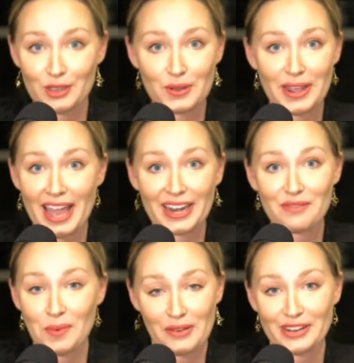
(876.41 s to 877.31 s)
You go to any
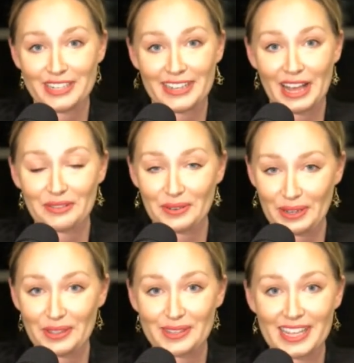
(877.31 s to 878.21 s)
wine region in
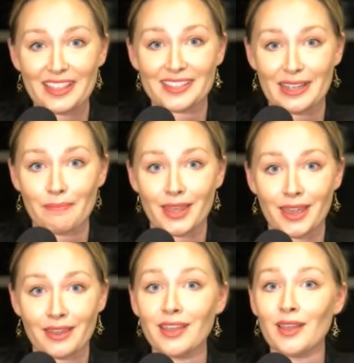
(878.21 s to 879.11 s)
California, they'll say the same thing.